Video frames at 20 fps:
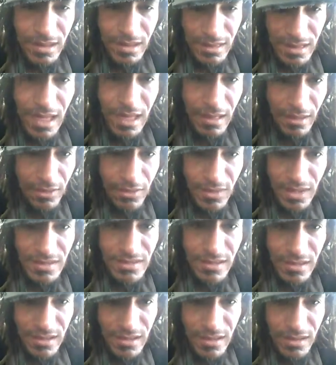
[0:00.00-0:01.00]
And the
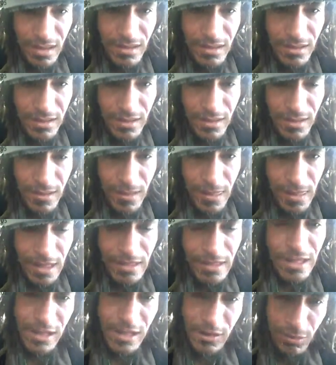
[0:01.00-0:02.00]
Elleries.
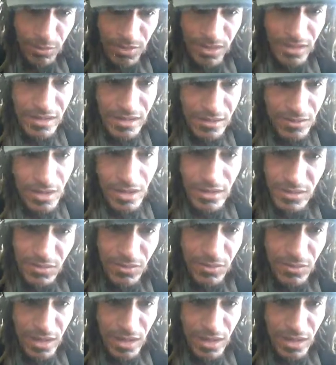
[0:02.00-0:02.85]
And the hillbilly squads